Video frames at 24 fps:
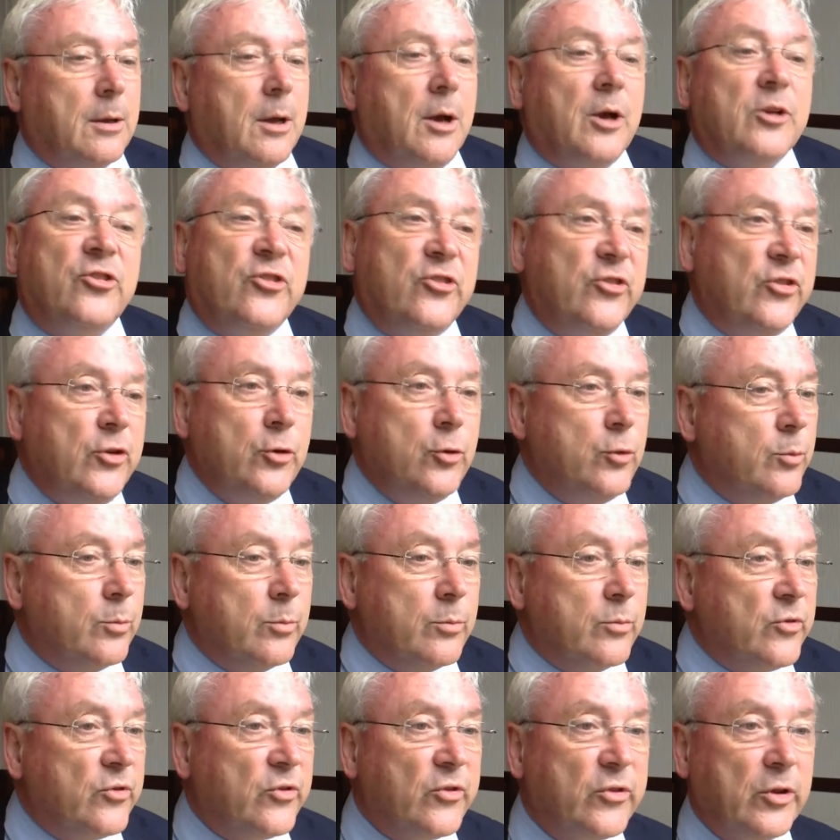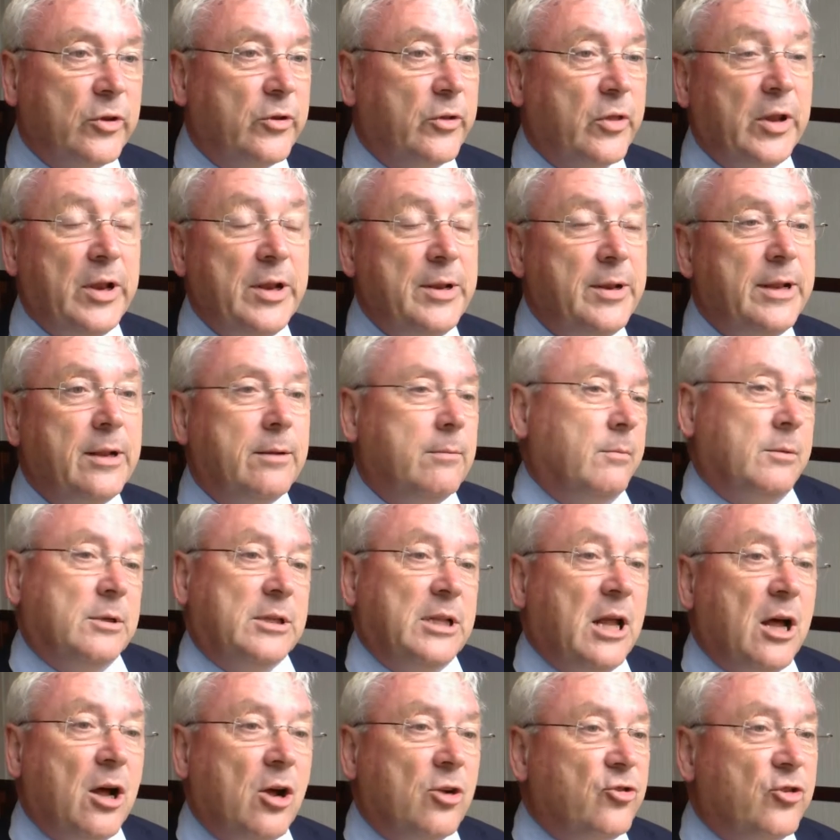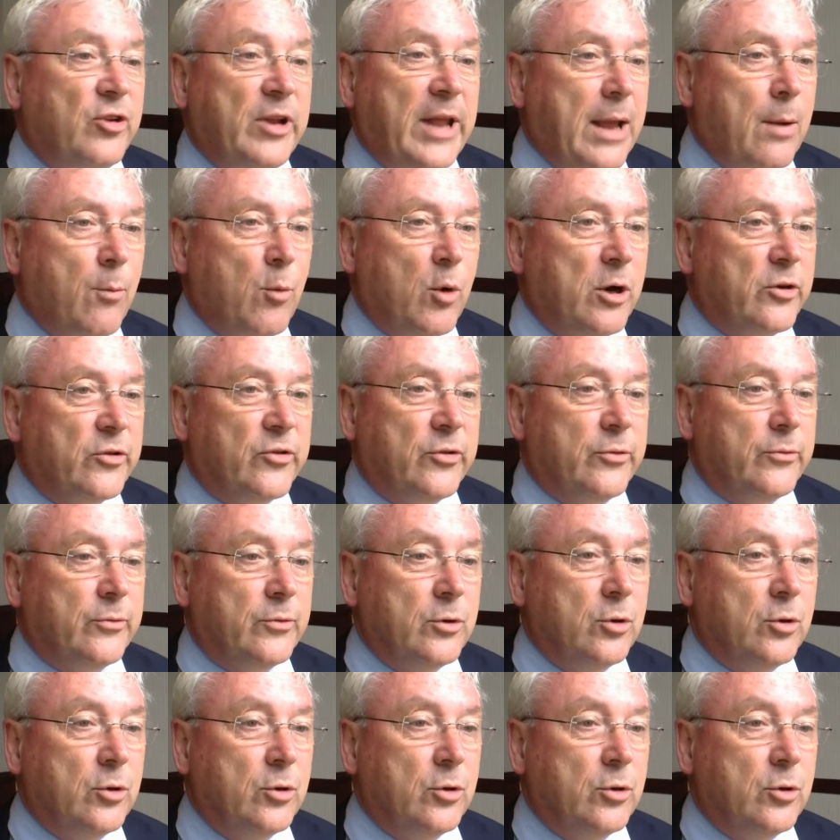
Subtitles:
assumes that the large networks of